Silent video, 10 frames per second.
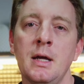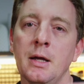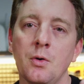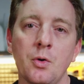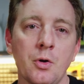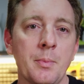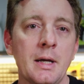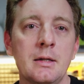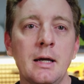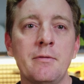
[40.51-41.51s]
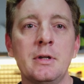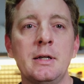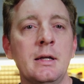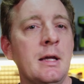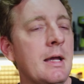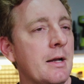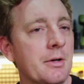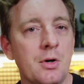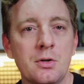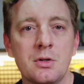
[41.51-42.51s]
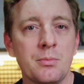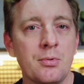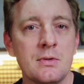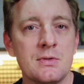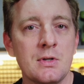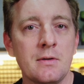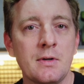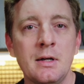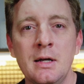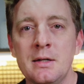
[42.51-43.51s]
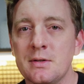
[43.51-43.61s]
an auto bed leveling, and an OctoPrint server